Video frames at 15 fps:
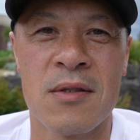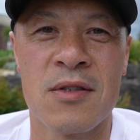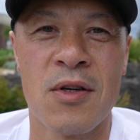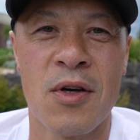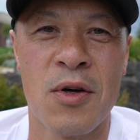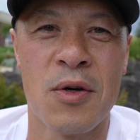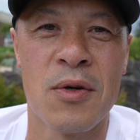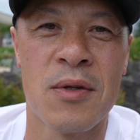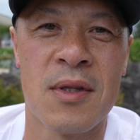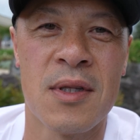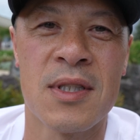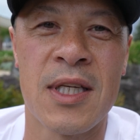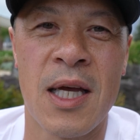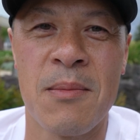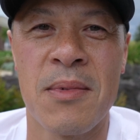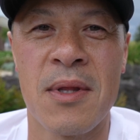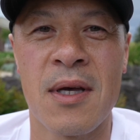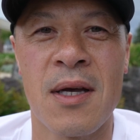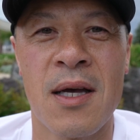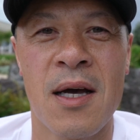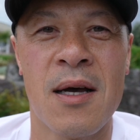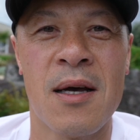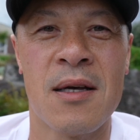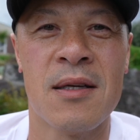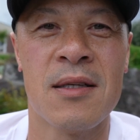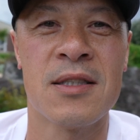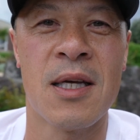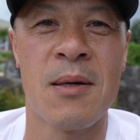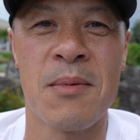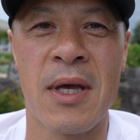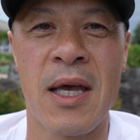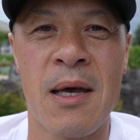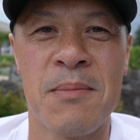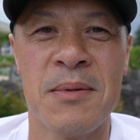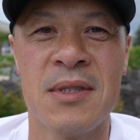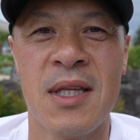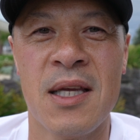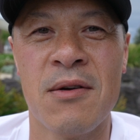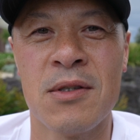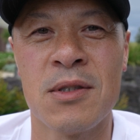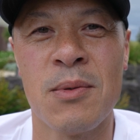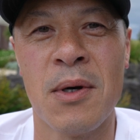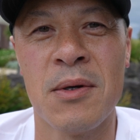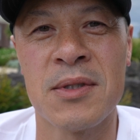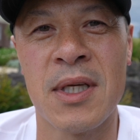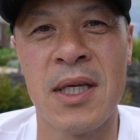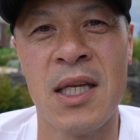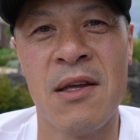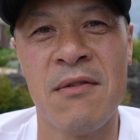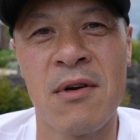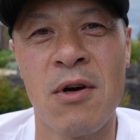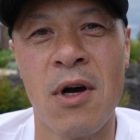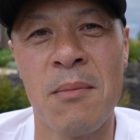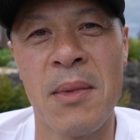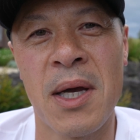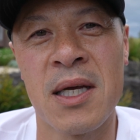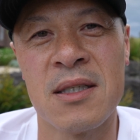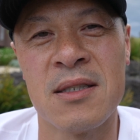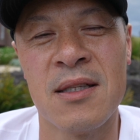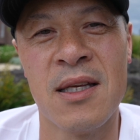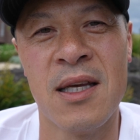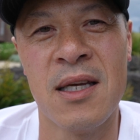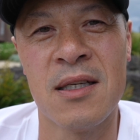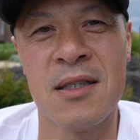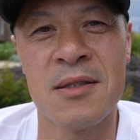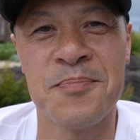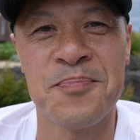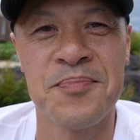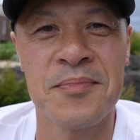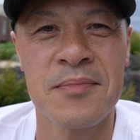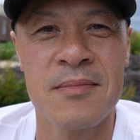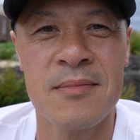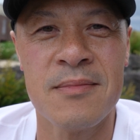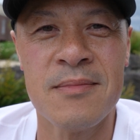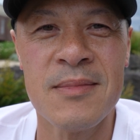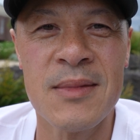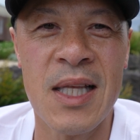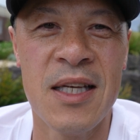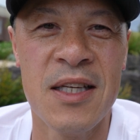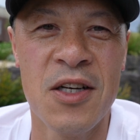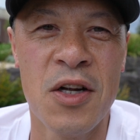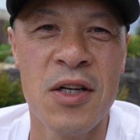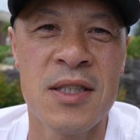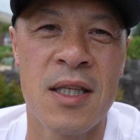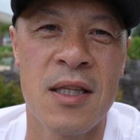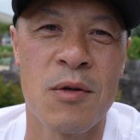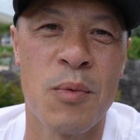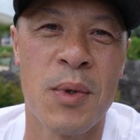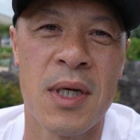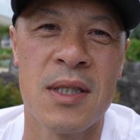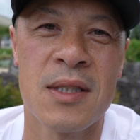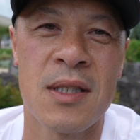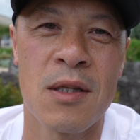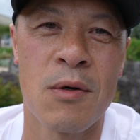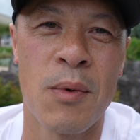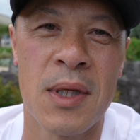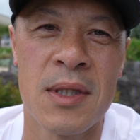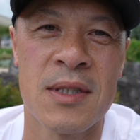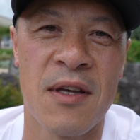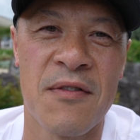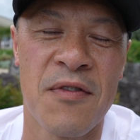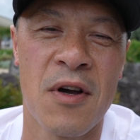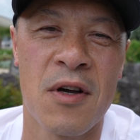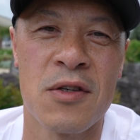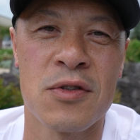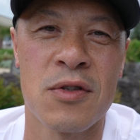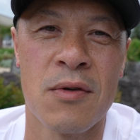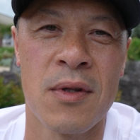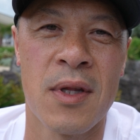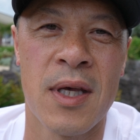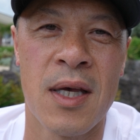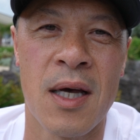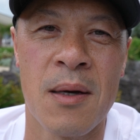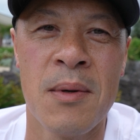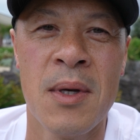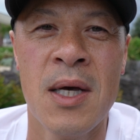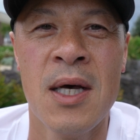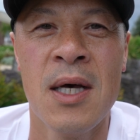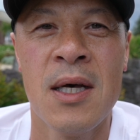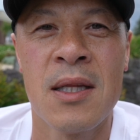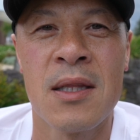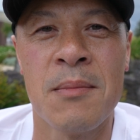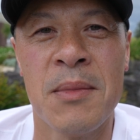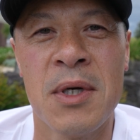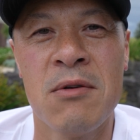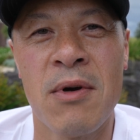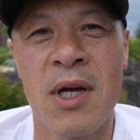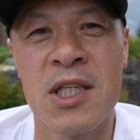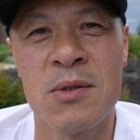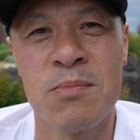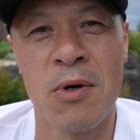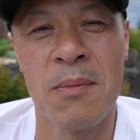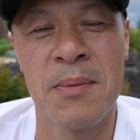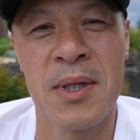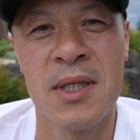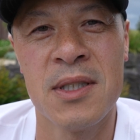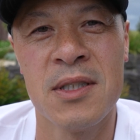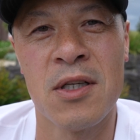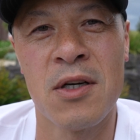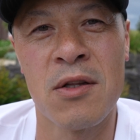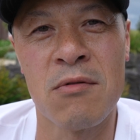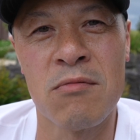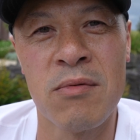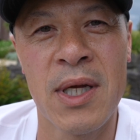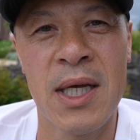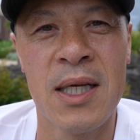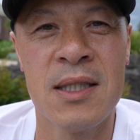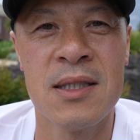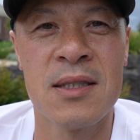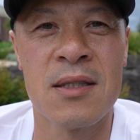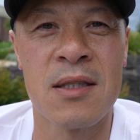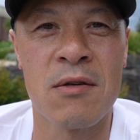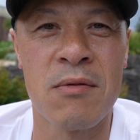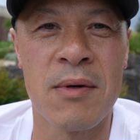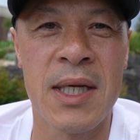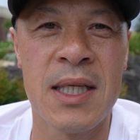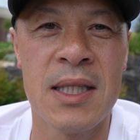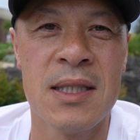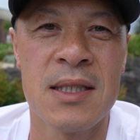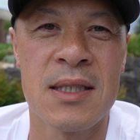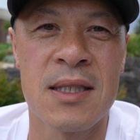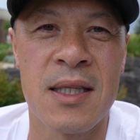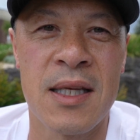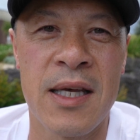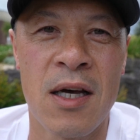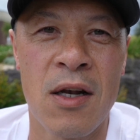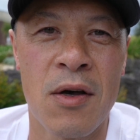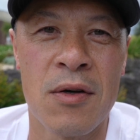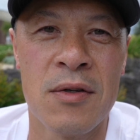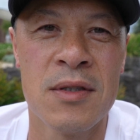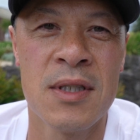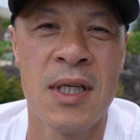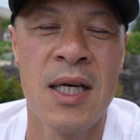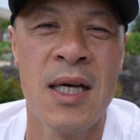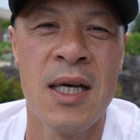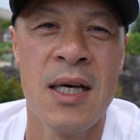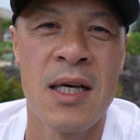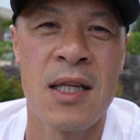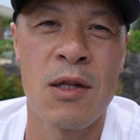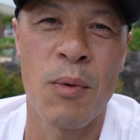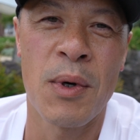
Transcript: So the same thing happens there as well, is that you never quite make it to the end. You notice that the winners are the ones that focus on the mid-range properties, you know, the reds, the greens and the yellows. The